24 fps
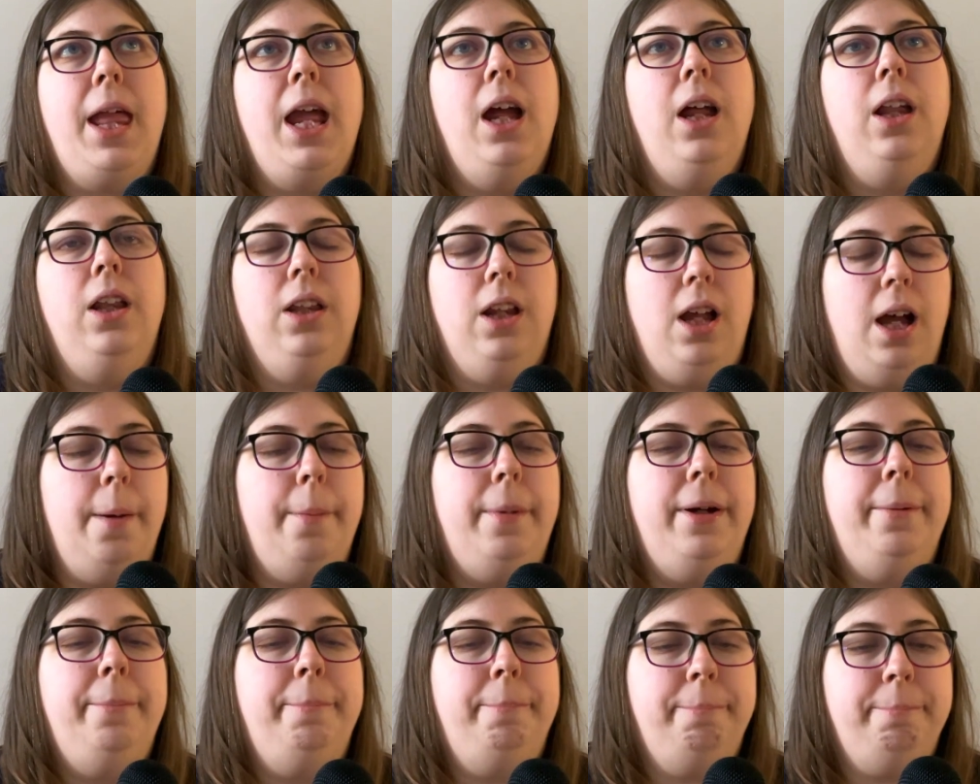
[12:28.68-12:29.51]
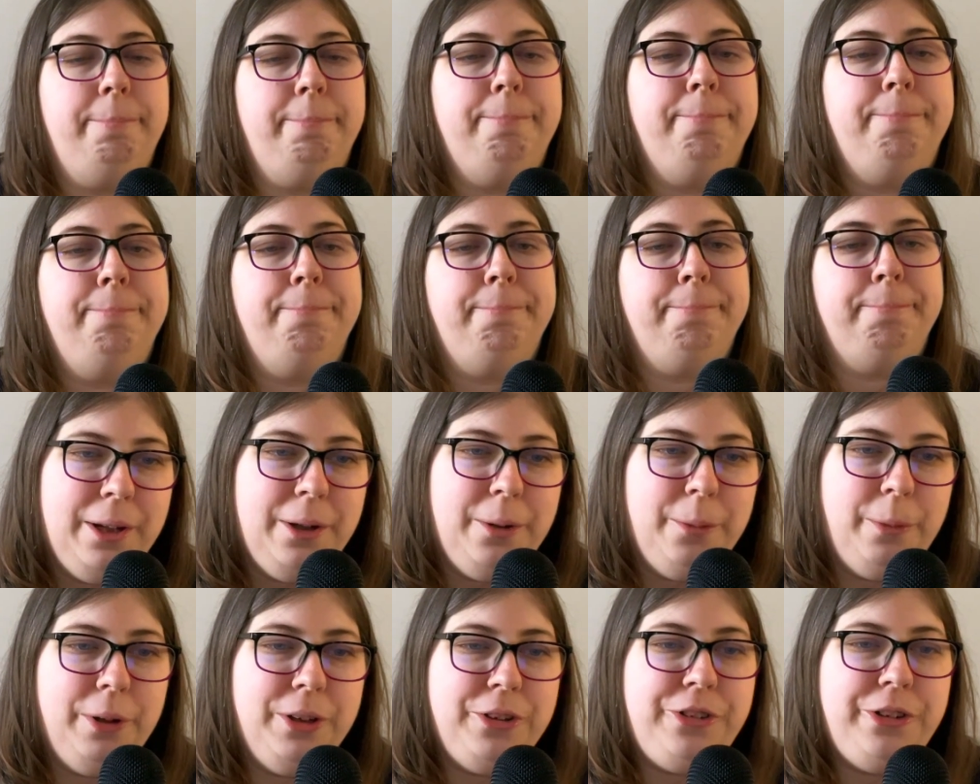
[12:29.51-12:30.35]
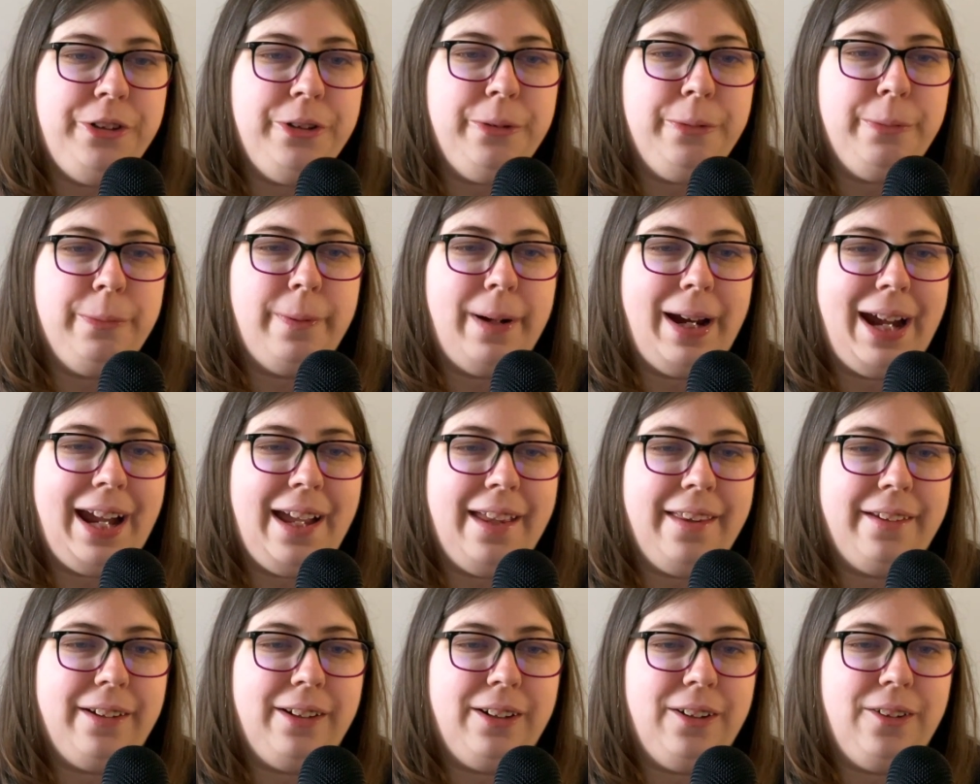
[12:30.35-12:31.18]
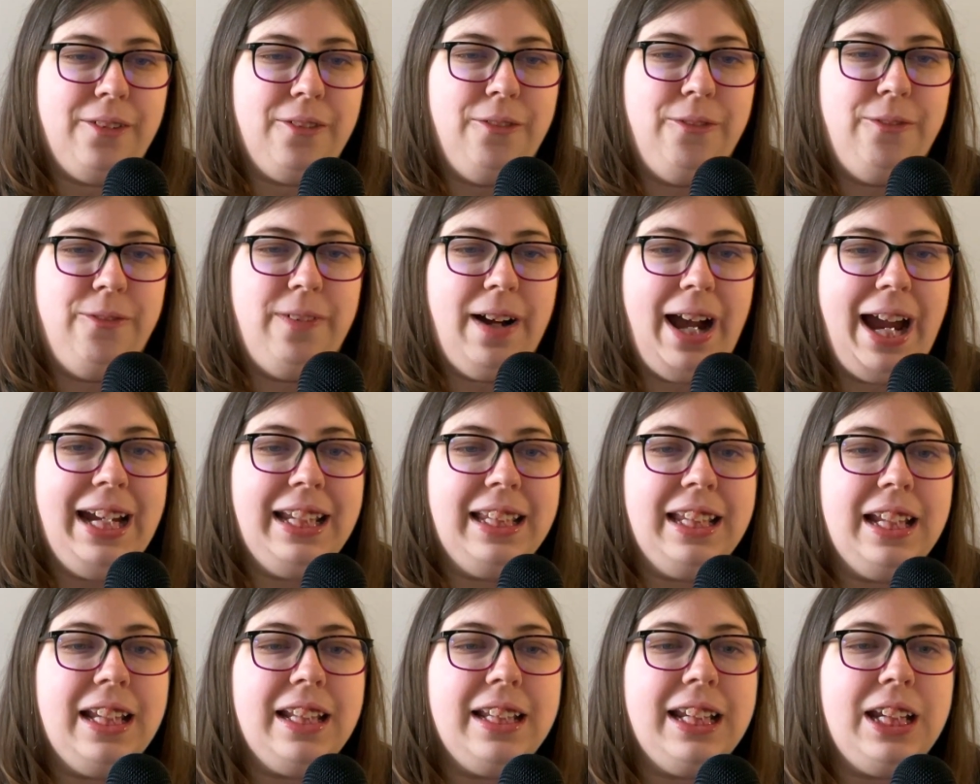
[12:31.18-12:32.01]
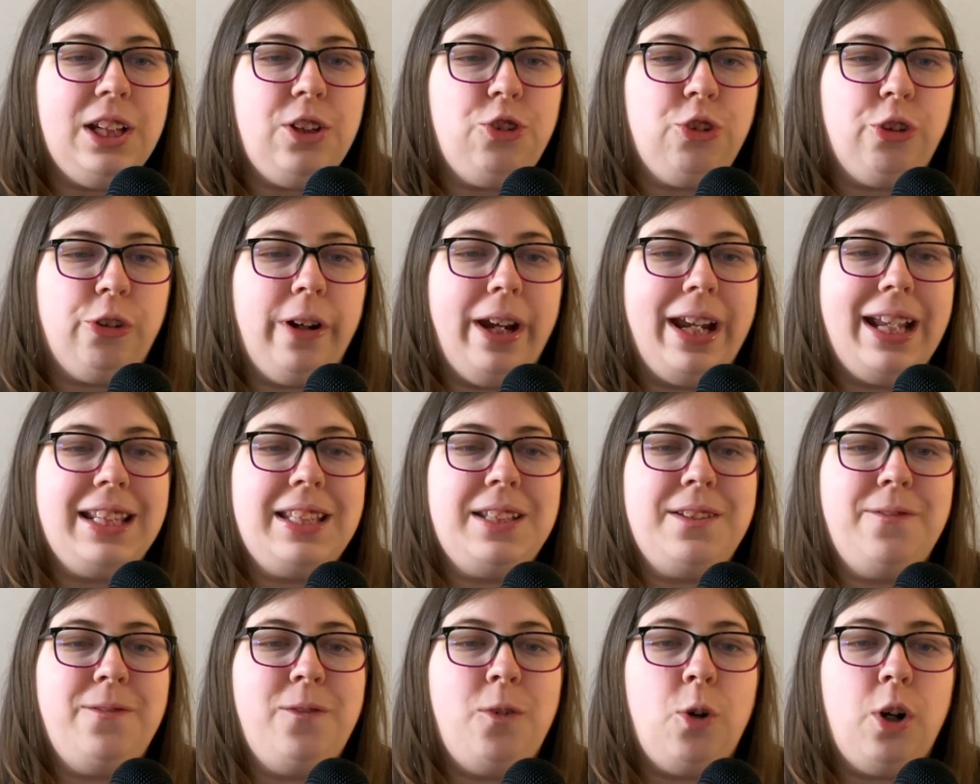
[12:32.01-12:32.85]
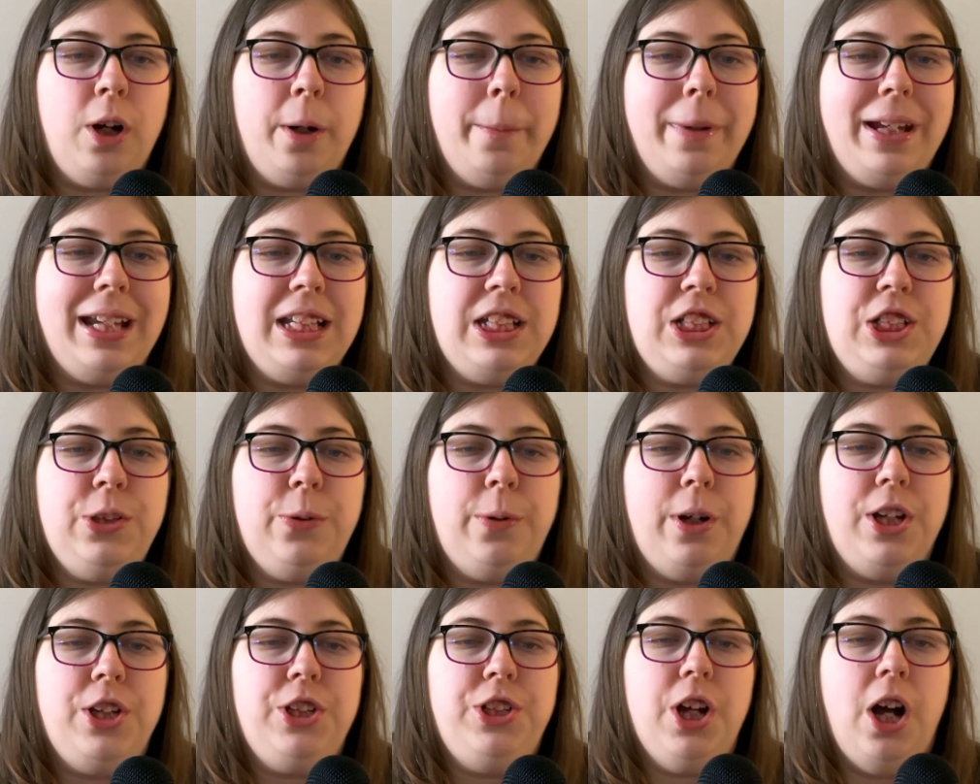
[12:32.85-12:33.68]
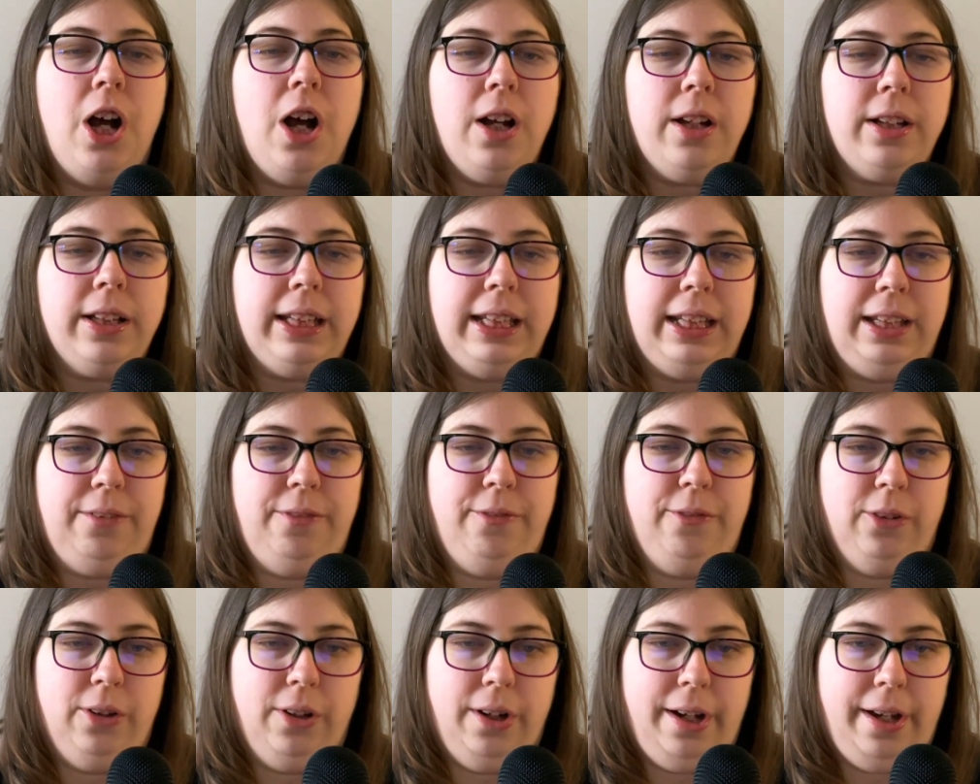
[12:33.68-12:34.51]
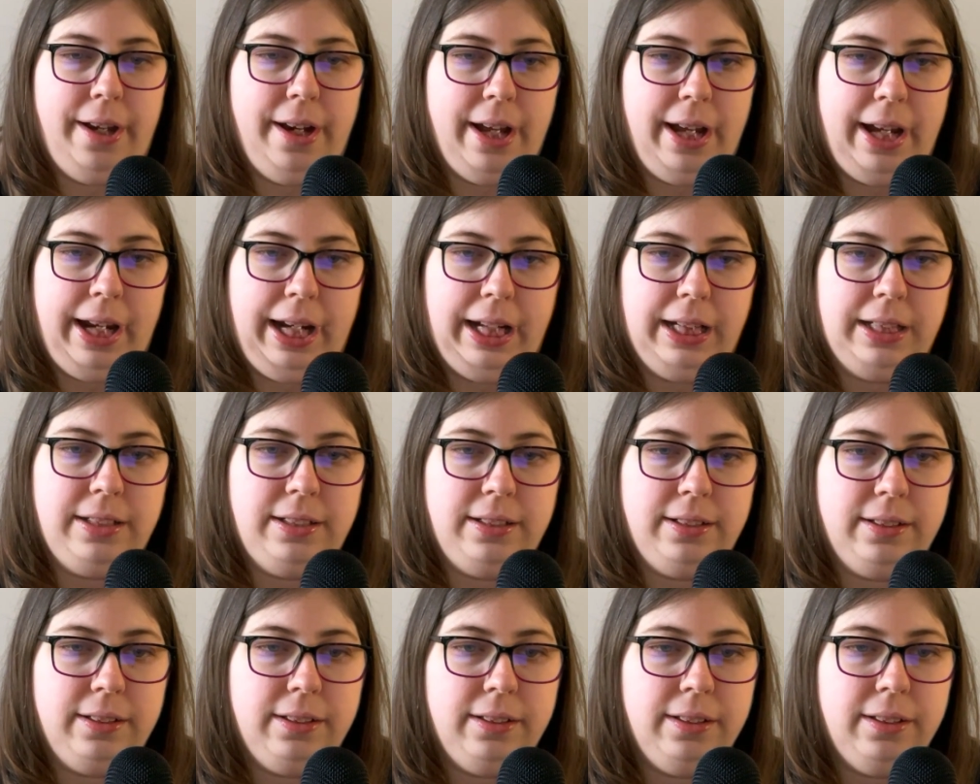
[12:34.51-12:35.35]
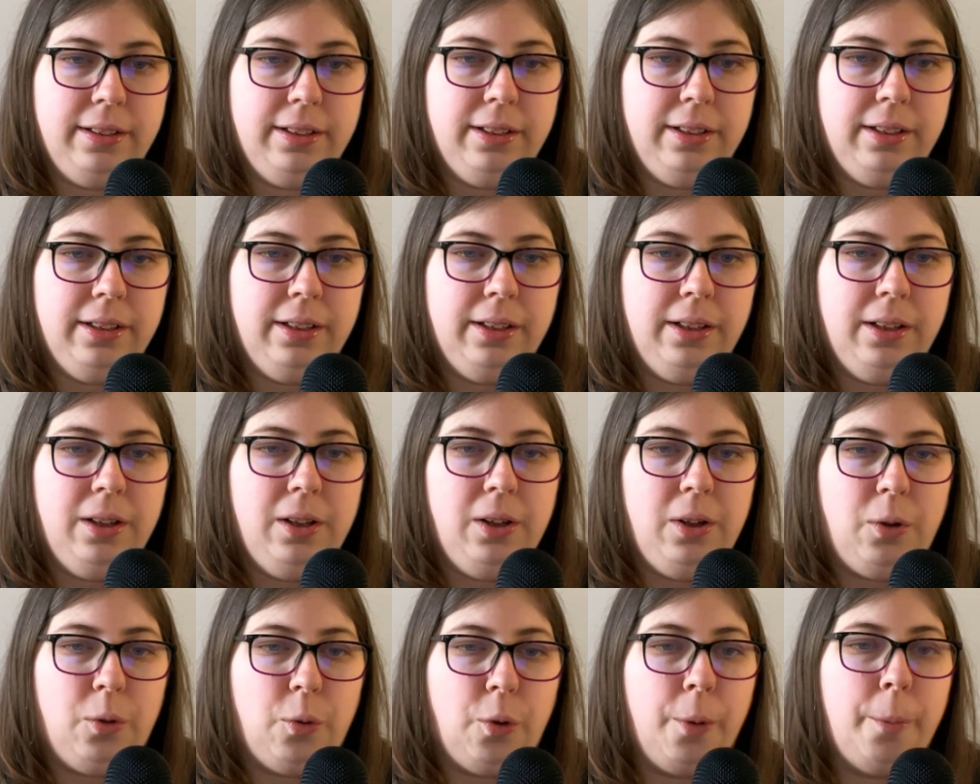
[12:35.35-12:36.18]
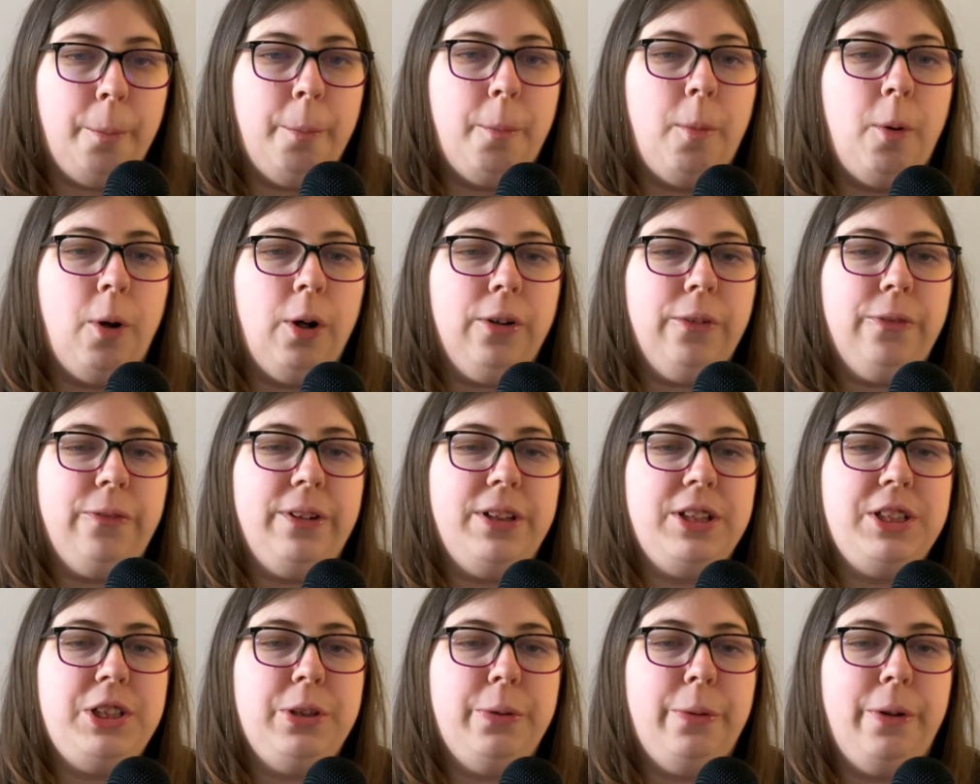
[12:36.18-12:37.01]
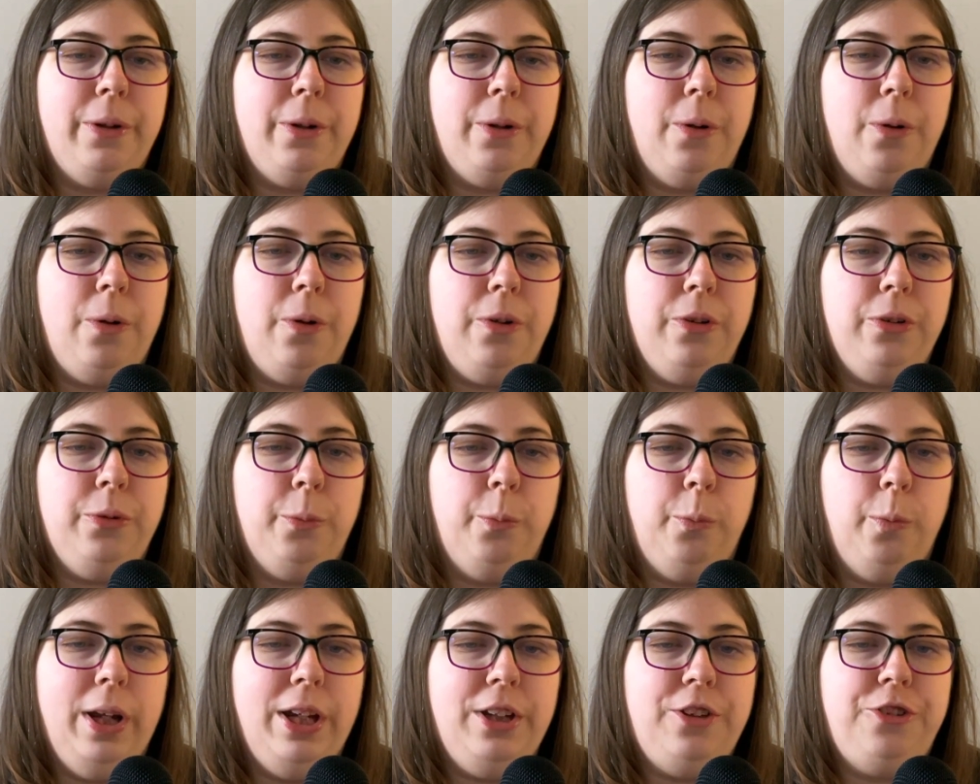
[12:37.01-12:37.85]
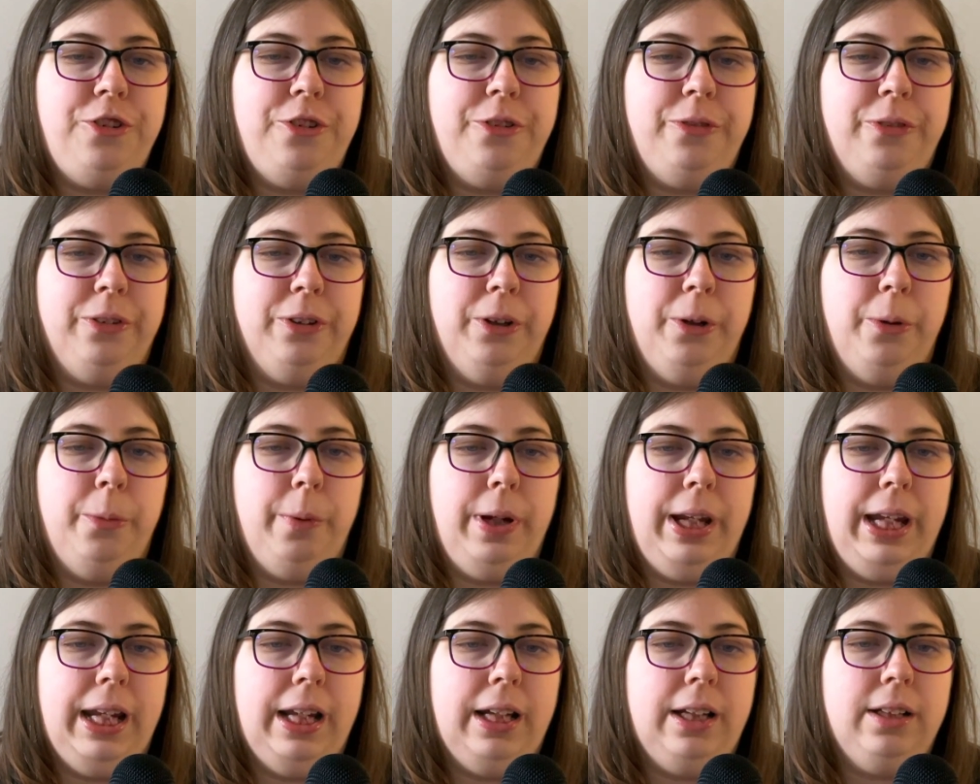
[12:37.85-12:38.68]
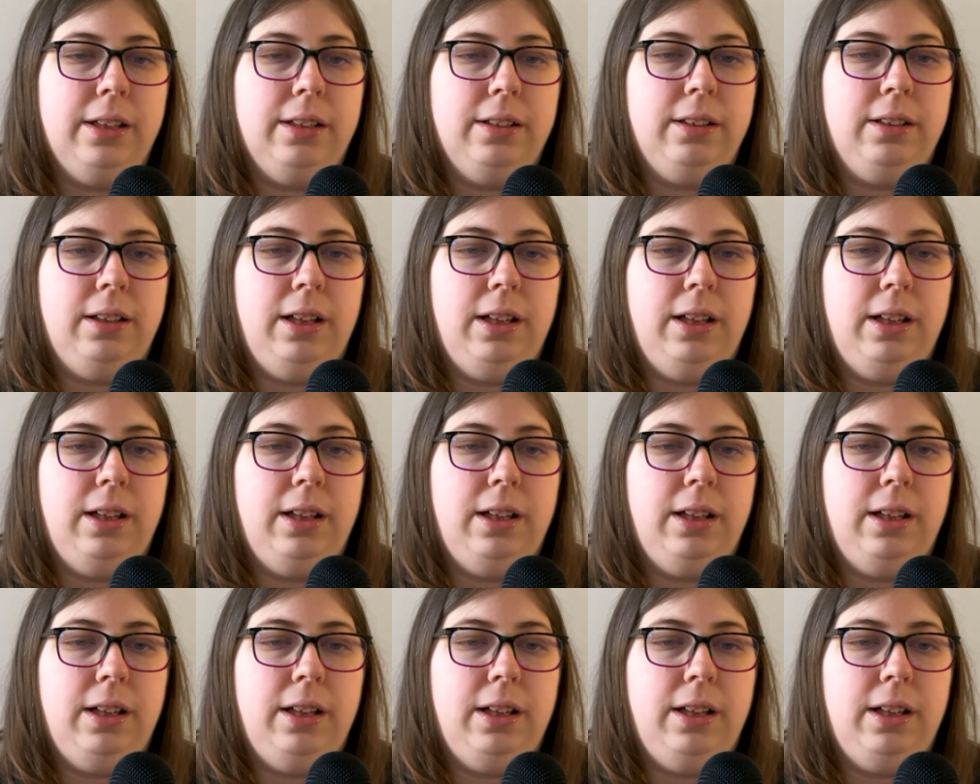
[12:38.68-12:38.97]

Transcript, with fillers: Llama. Would you rather violently transform into a donkey for a night or morph into an old witch for a week?